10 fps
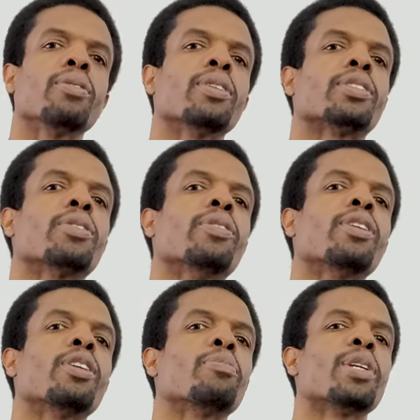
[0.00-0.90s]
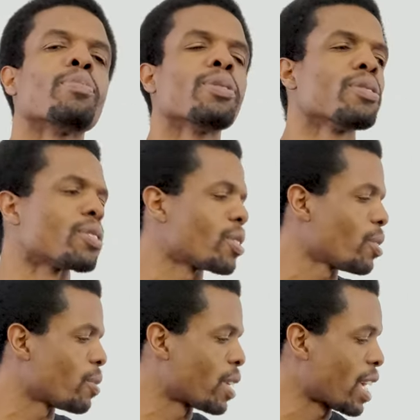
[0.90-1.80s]
What's going on, people?
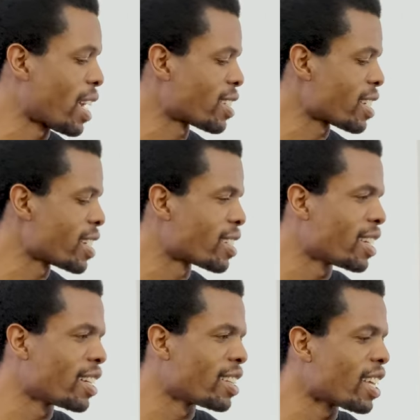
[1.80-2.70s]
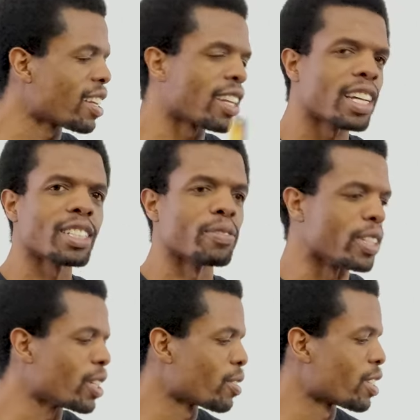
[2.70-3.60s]
So as I said in that last video,